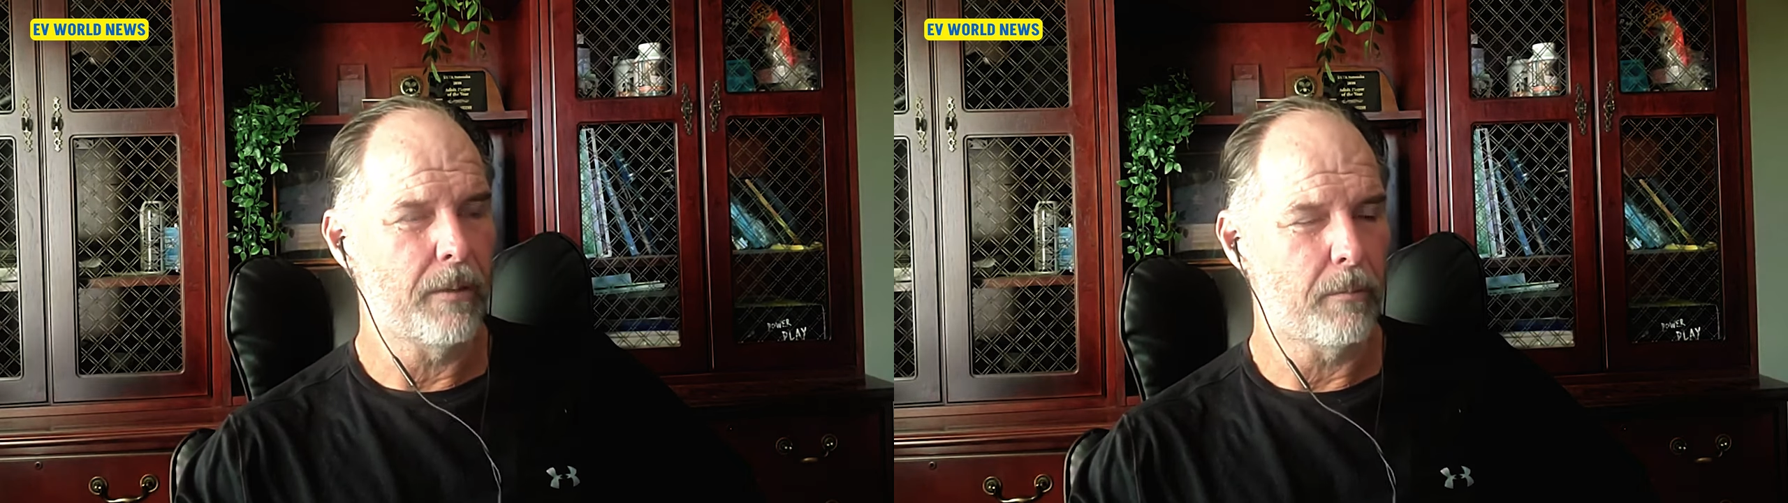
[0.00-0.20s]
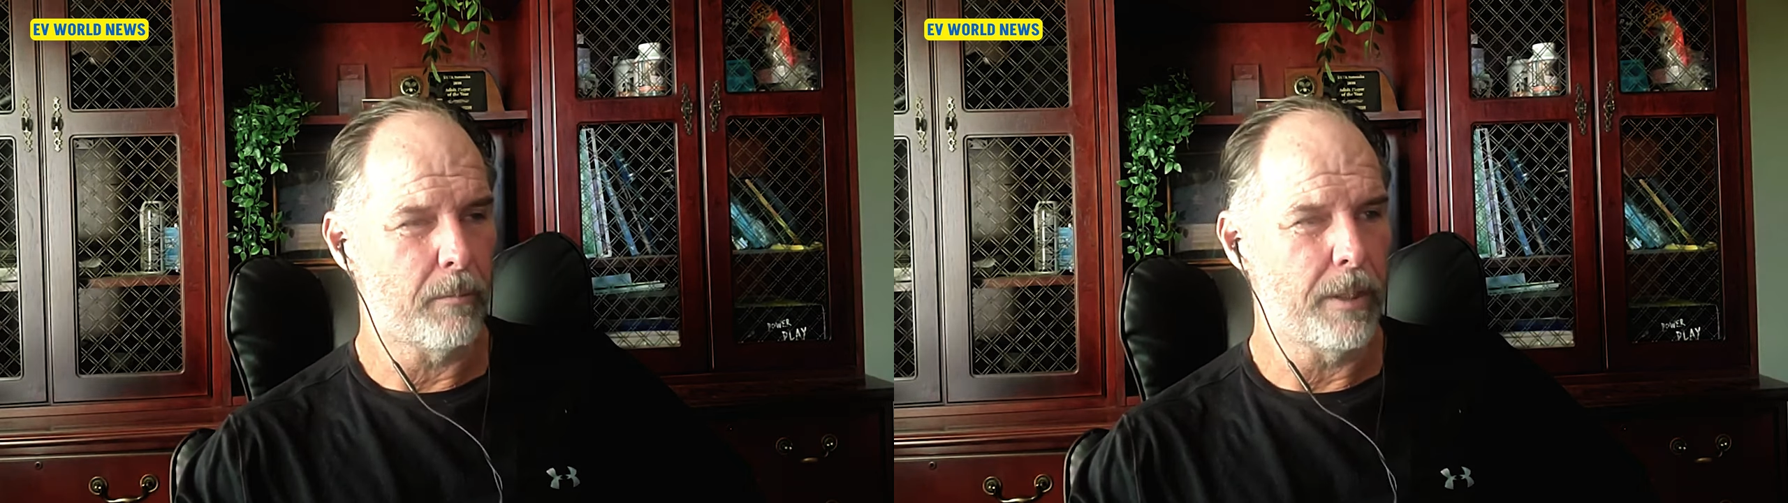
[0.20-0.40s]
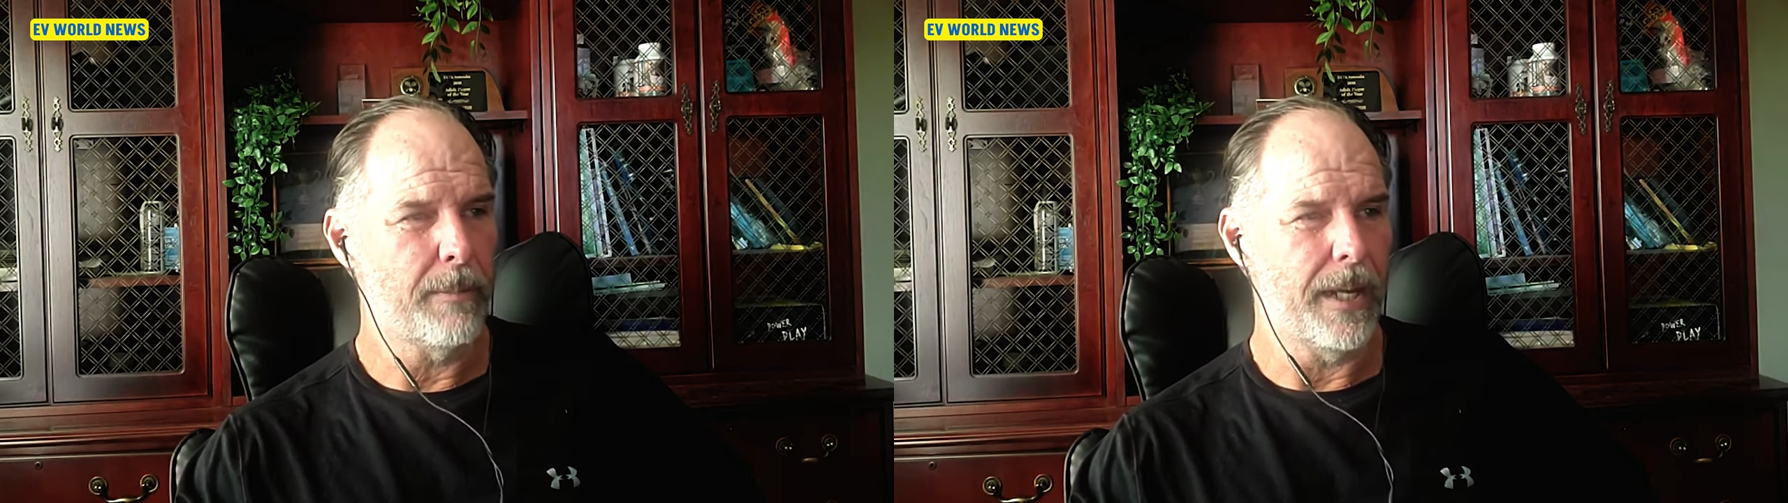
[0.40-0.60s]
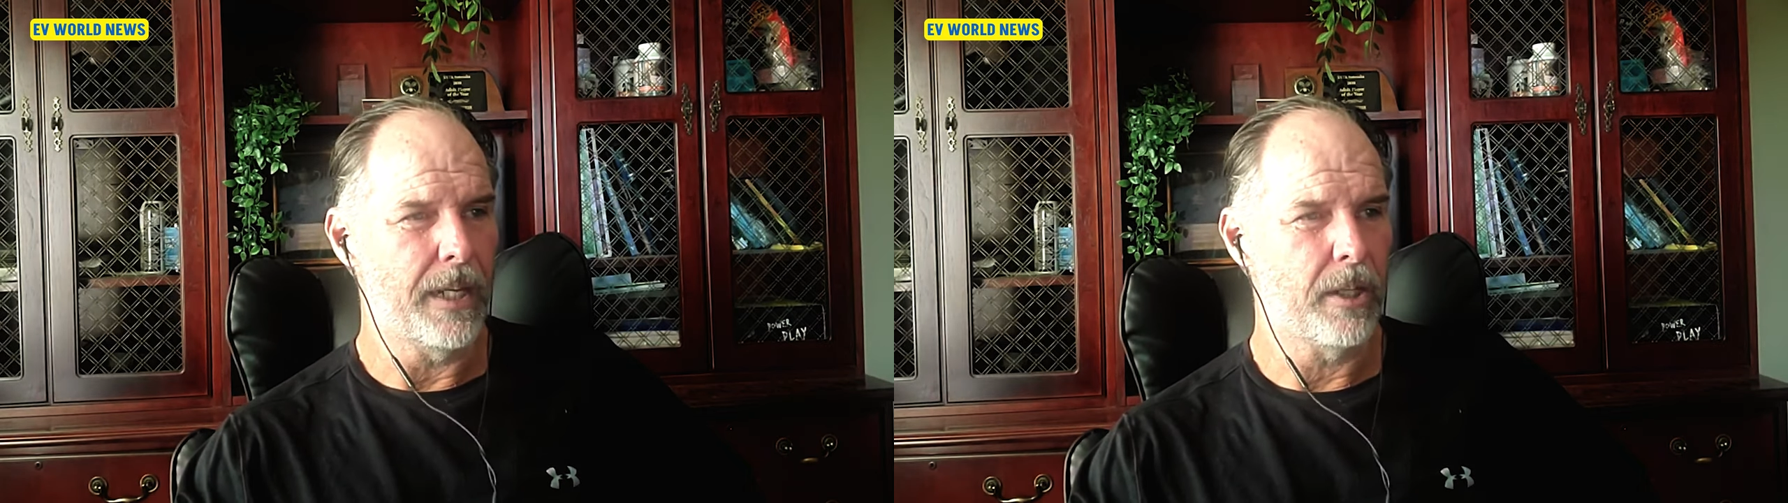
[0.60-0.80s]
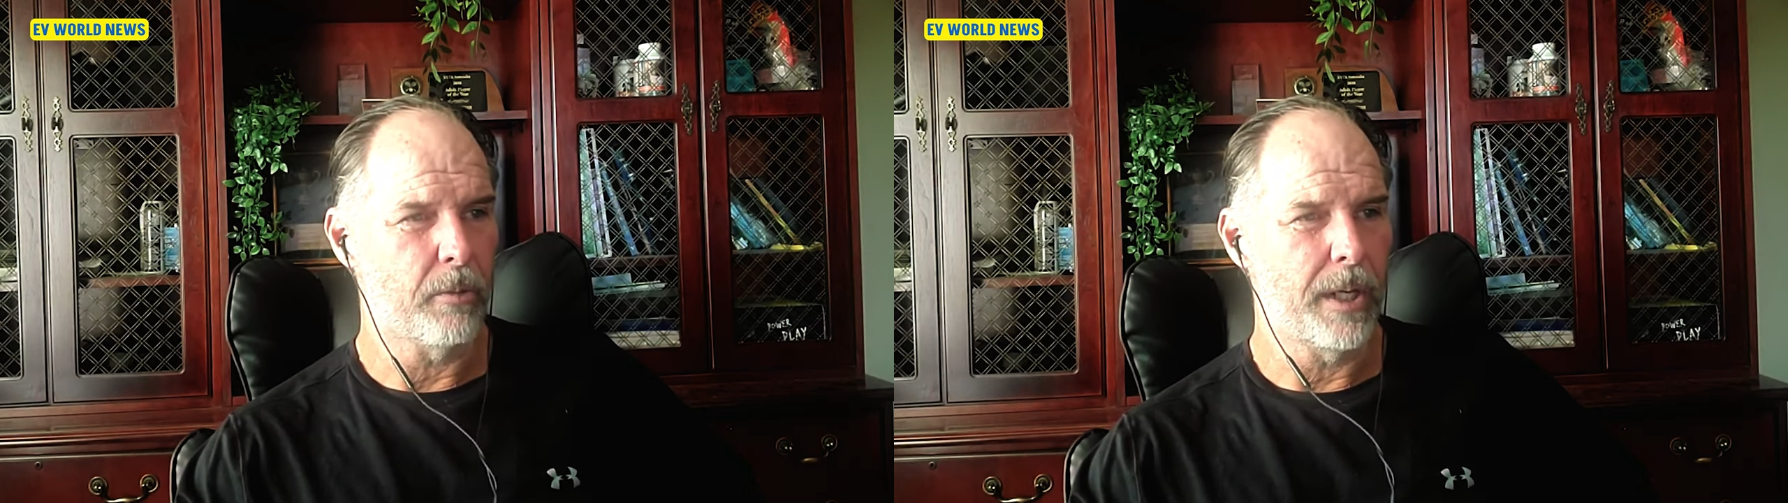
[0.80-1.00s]

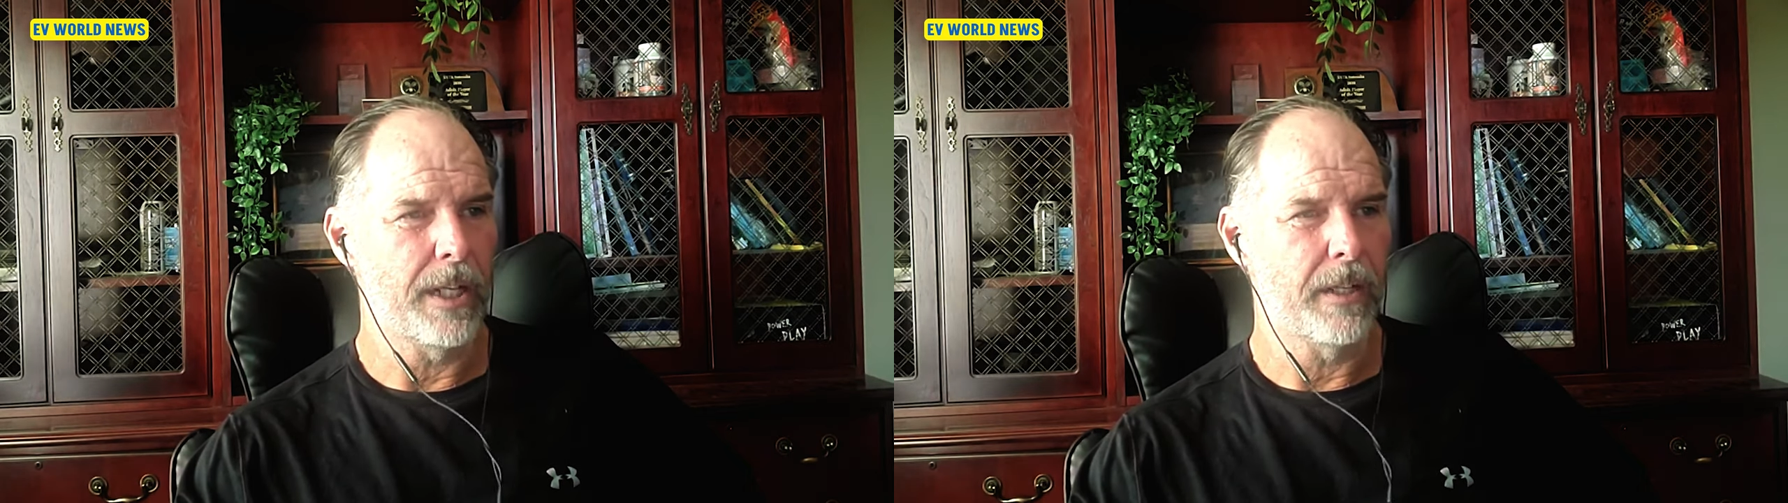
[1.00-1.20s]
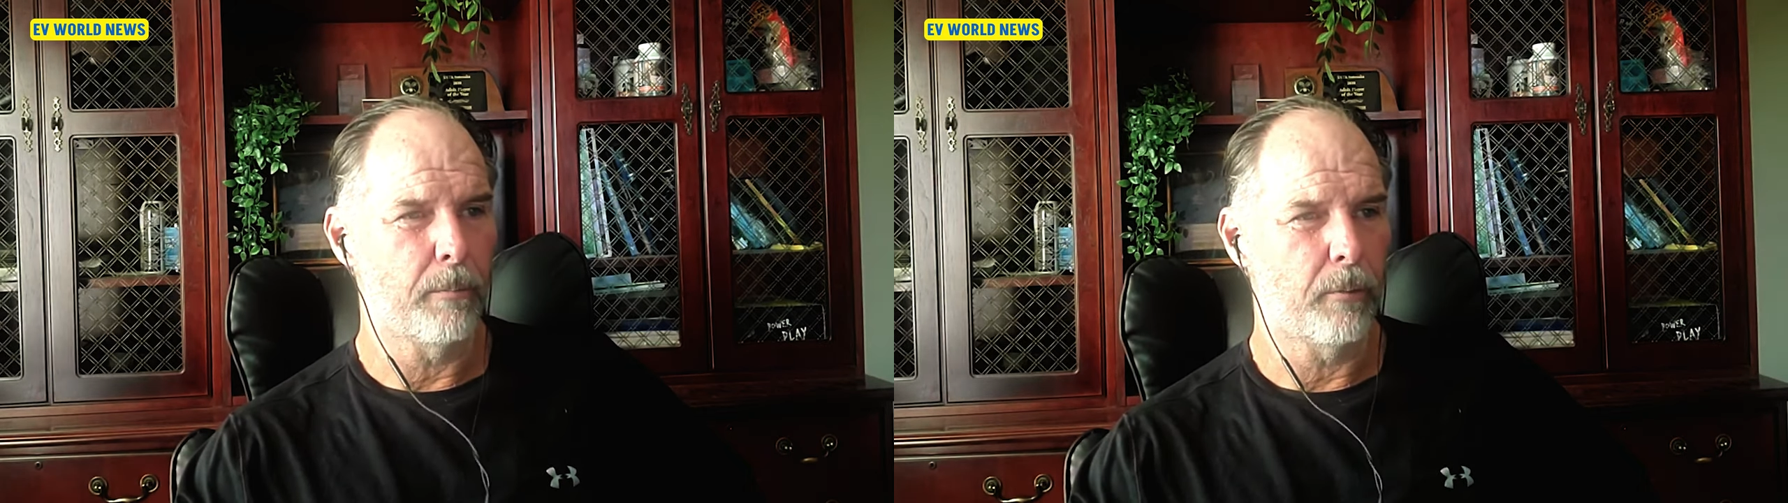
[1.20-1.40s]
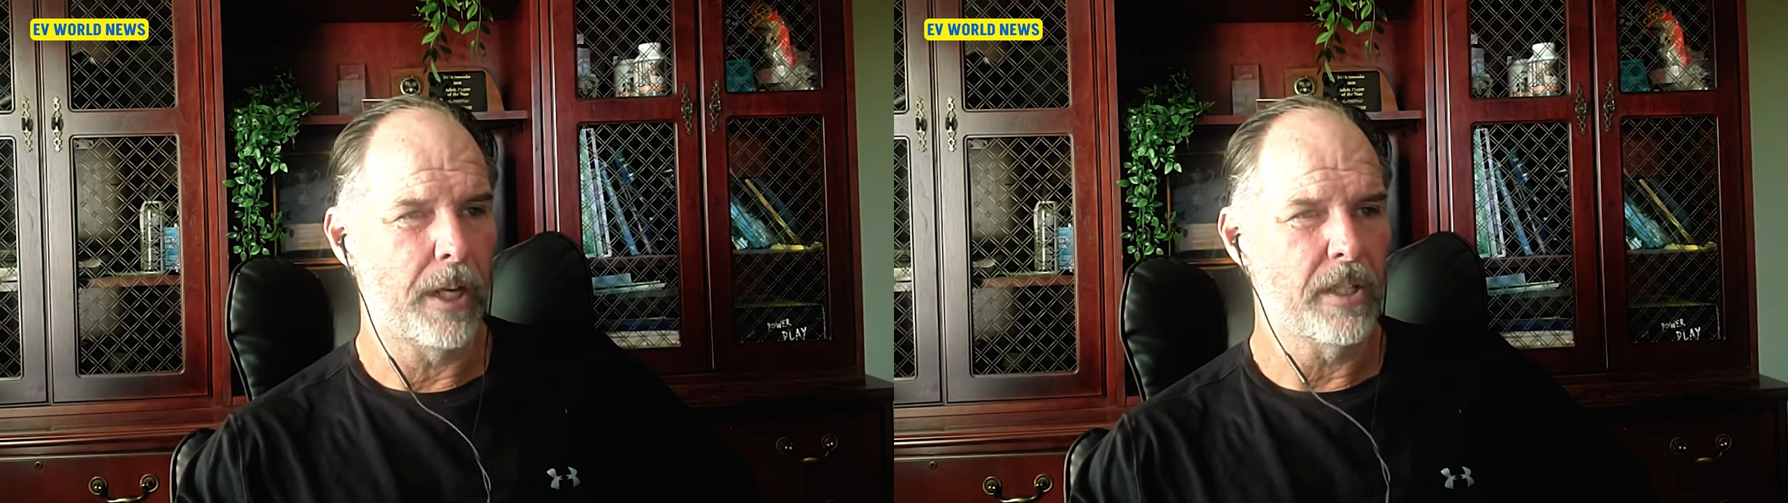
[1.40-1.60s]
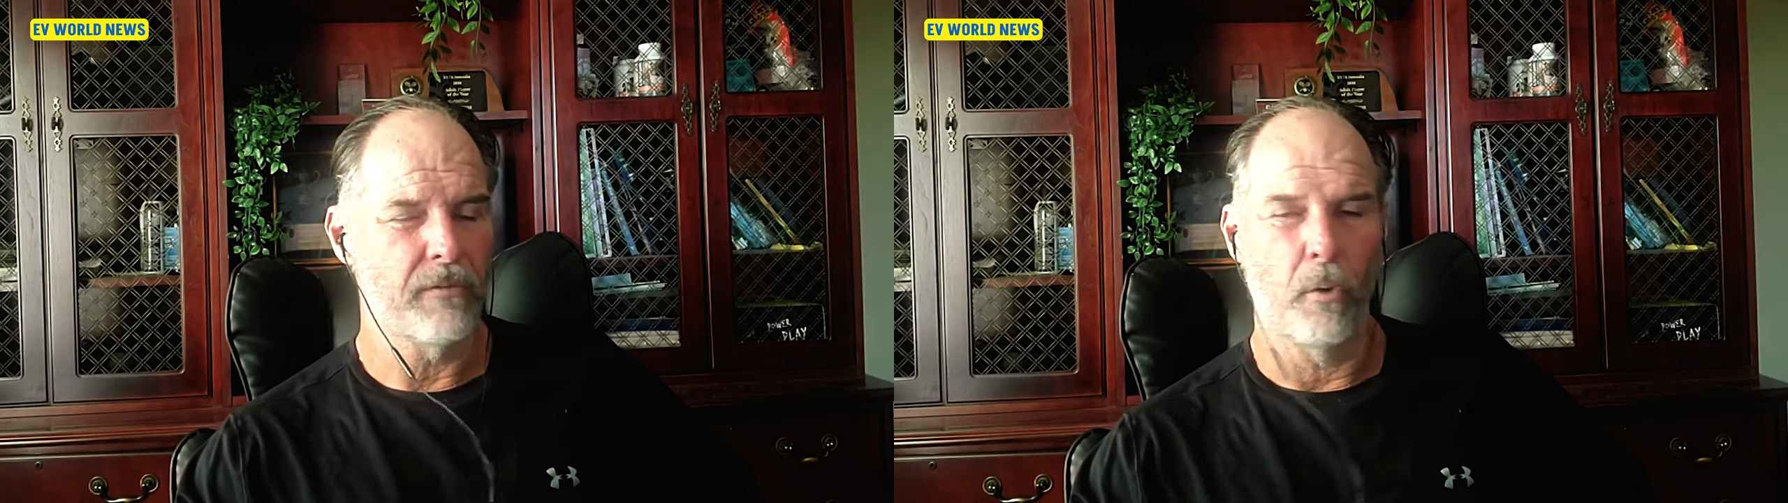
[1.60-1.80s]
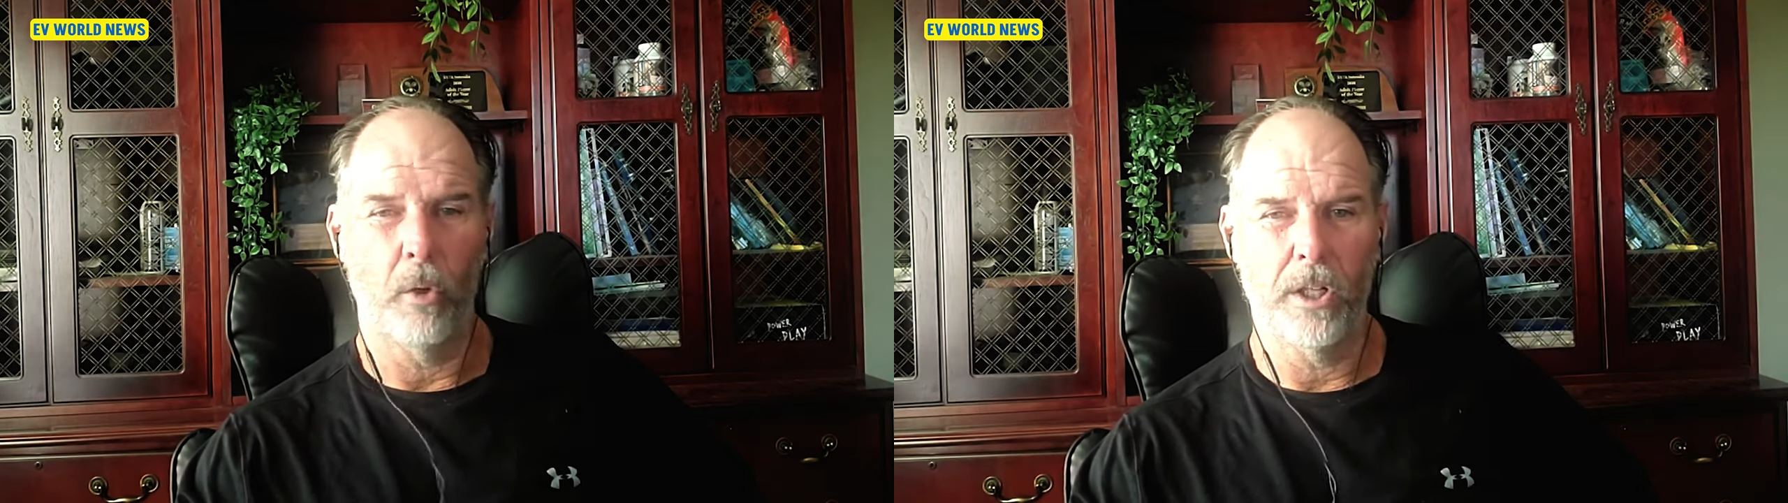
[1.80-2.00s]
rebate creating a price
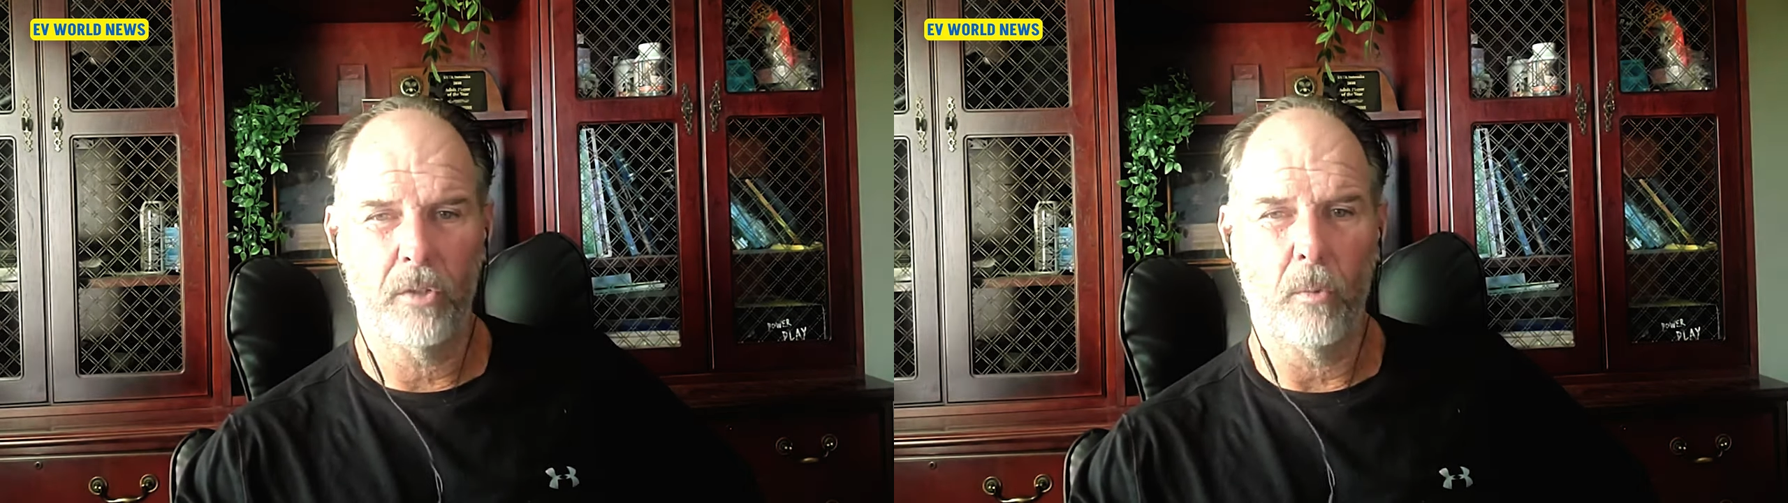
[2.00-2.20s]
floor at